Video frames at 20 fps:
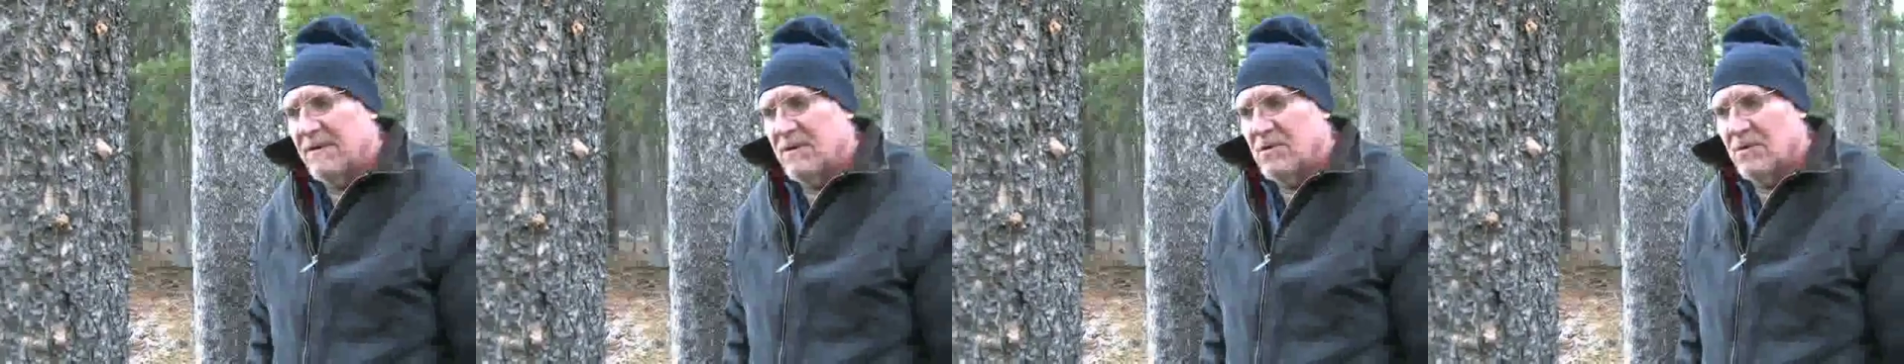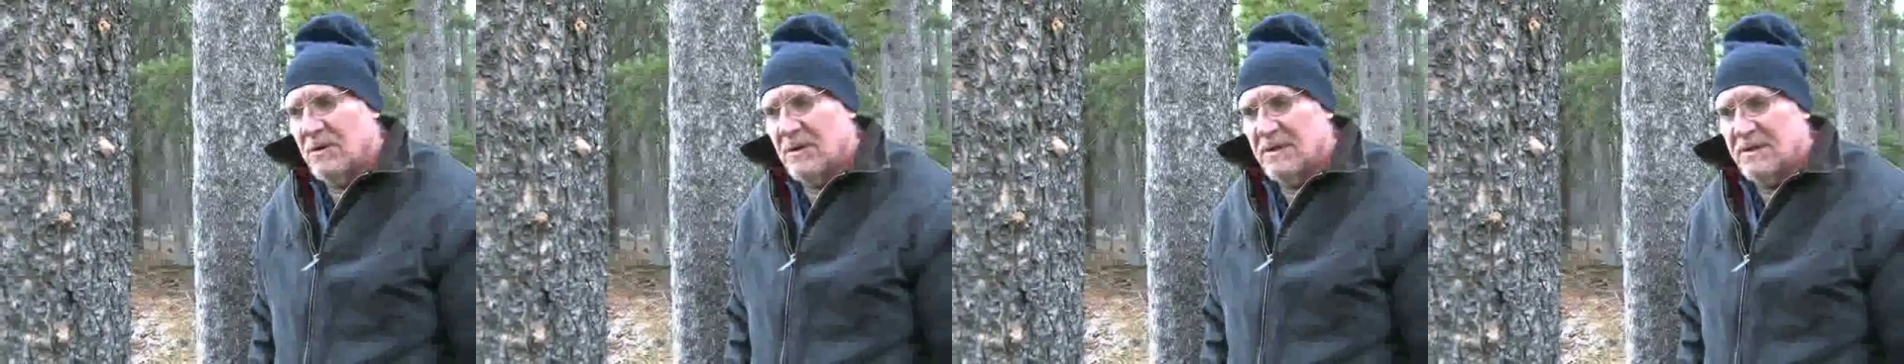the
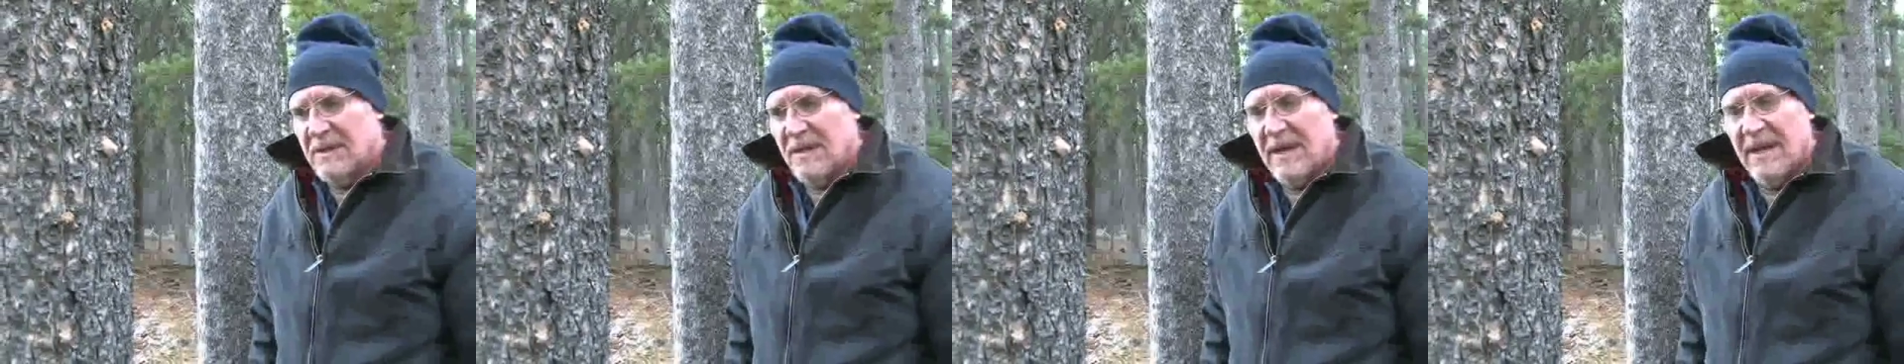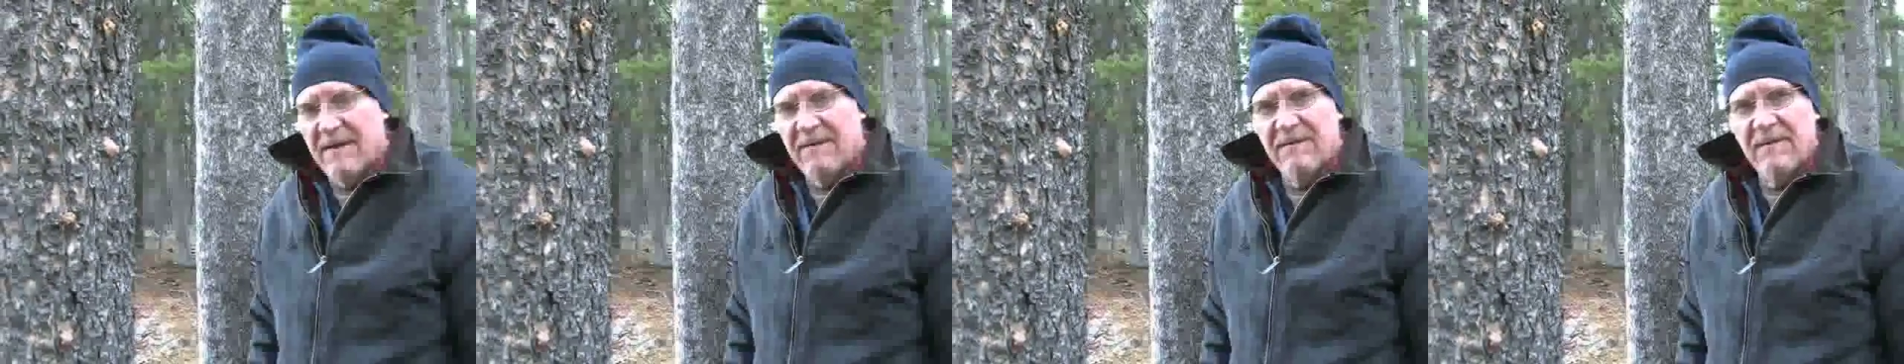trees
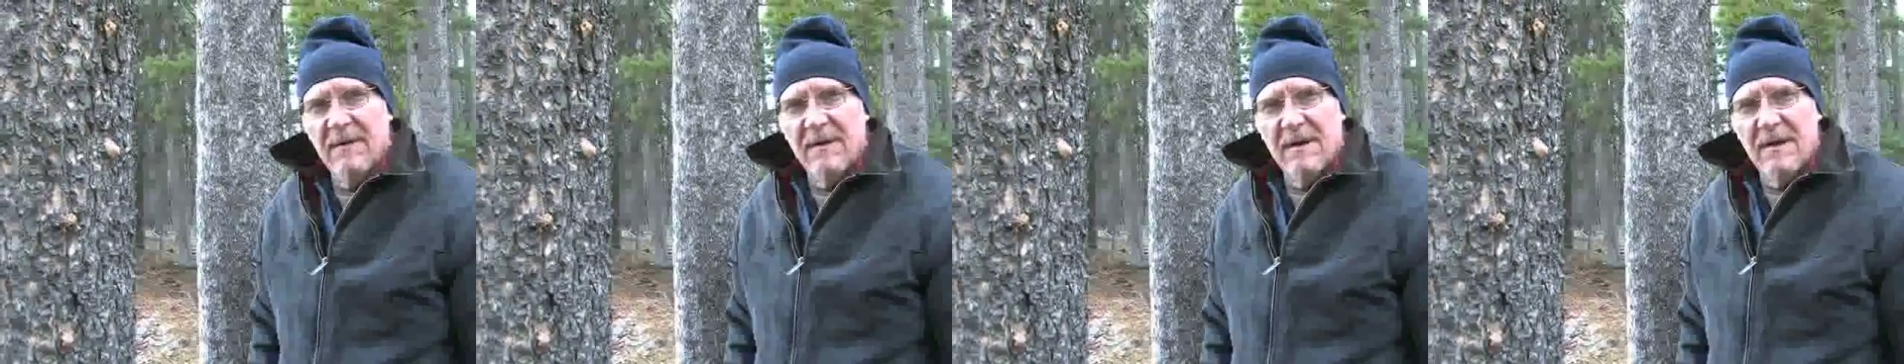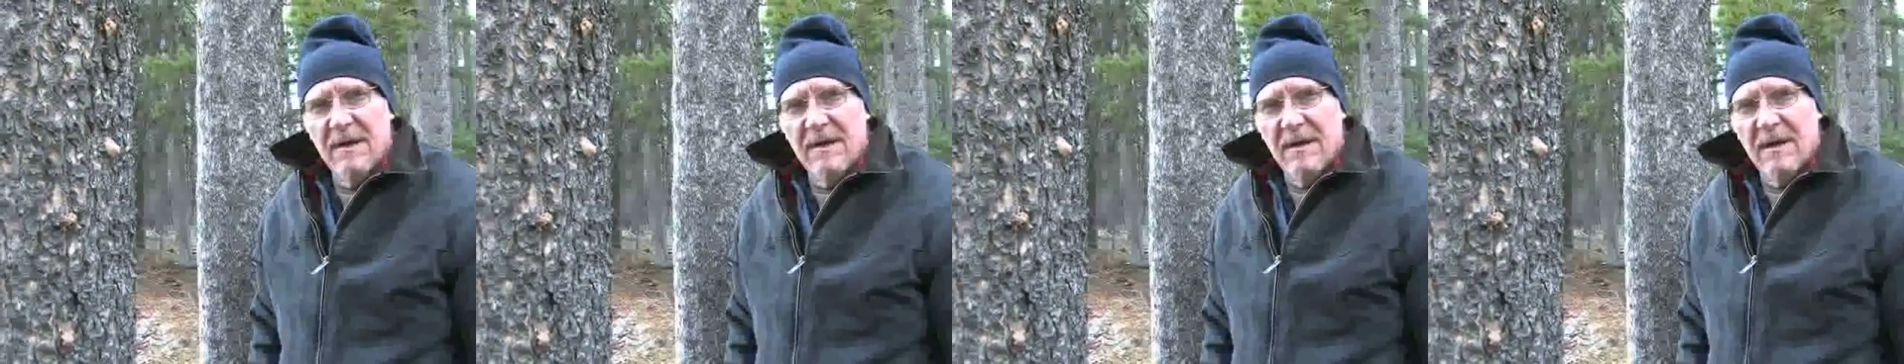that have
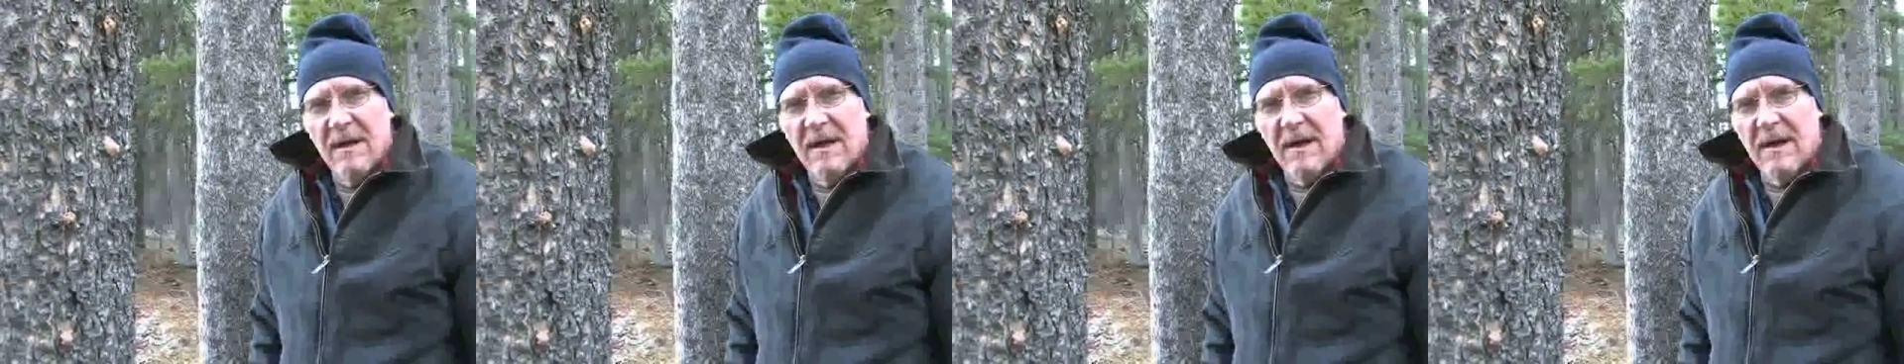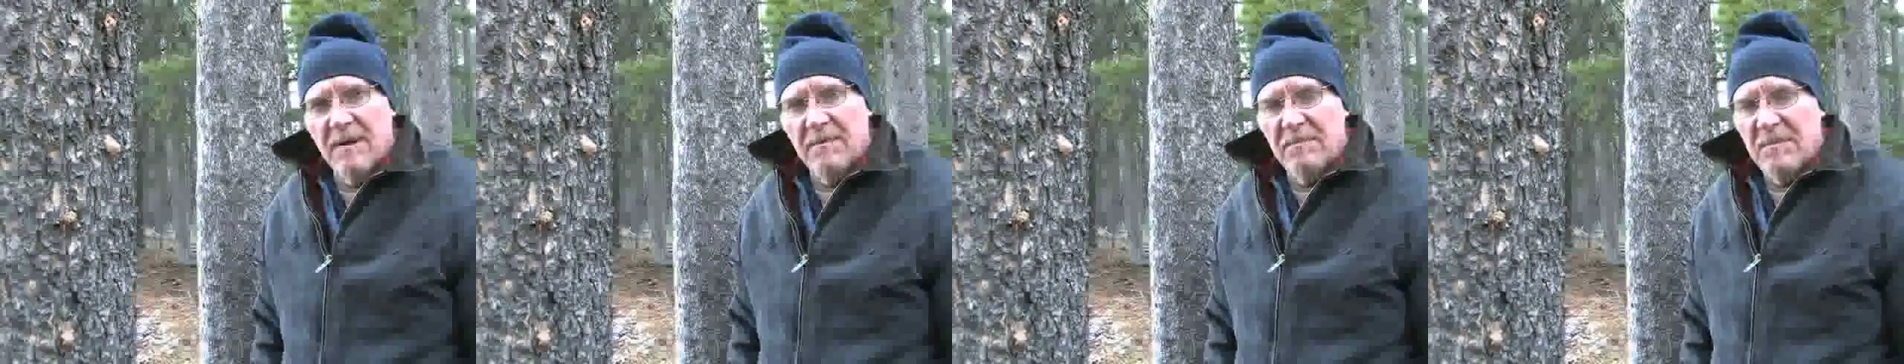
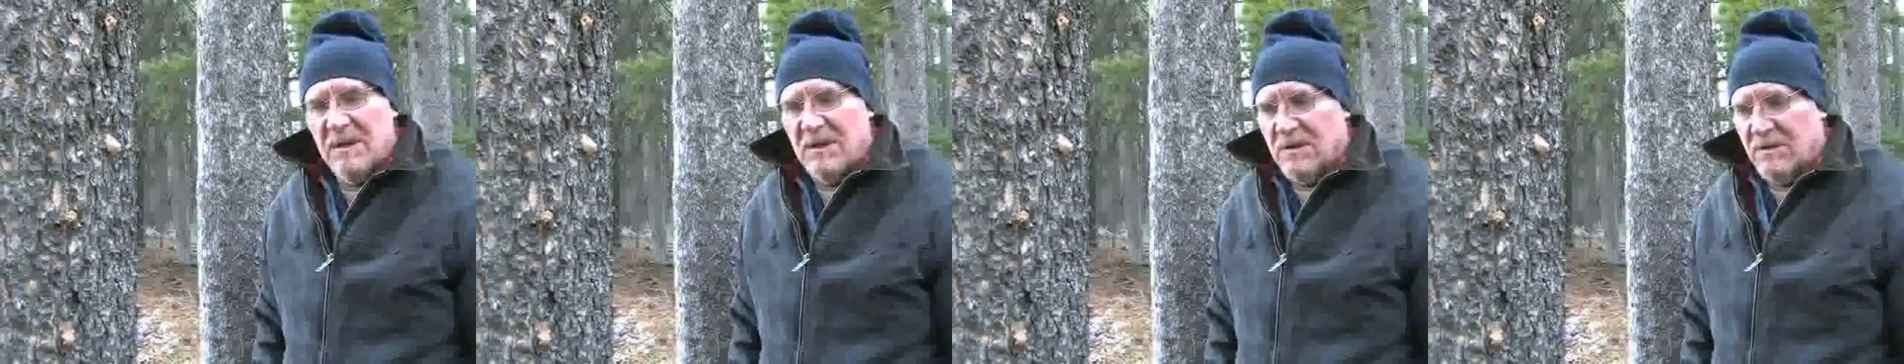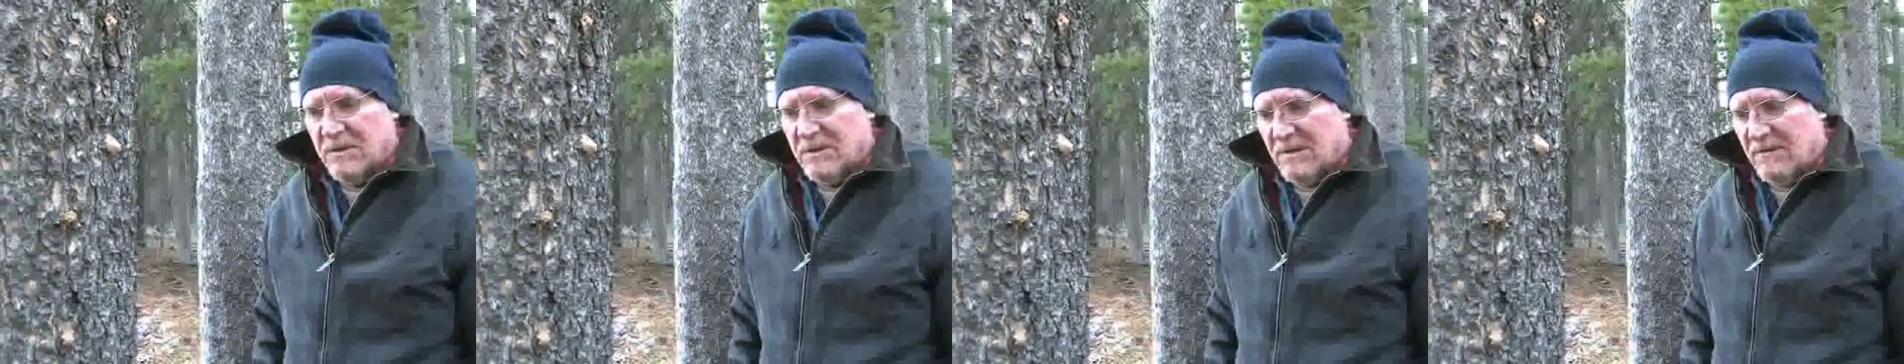
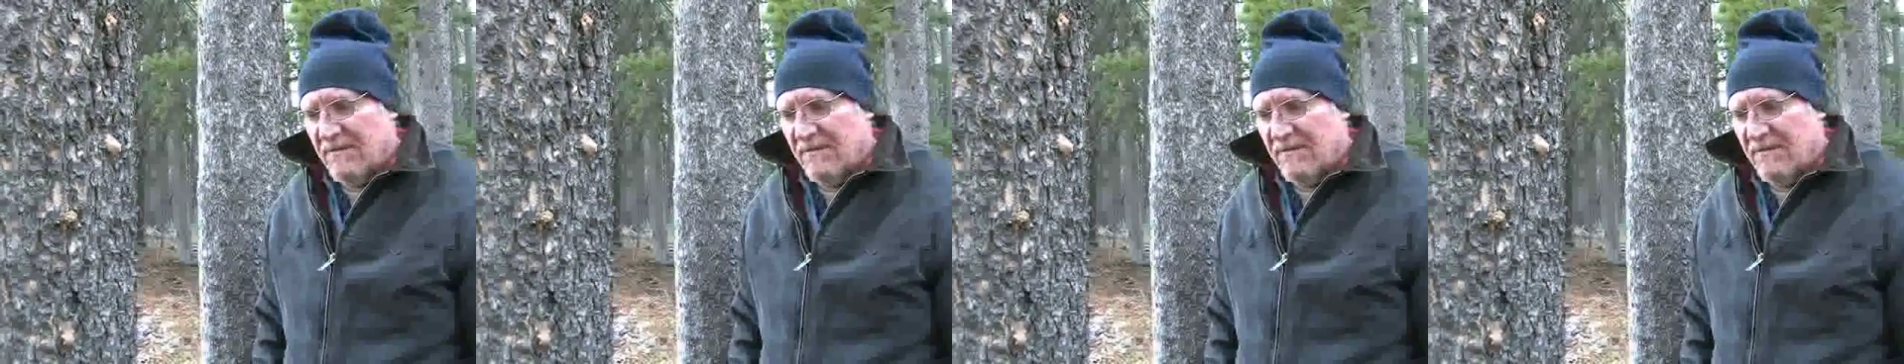beetles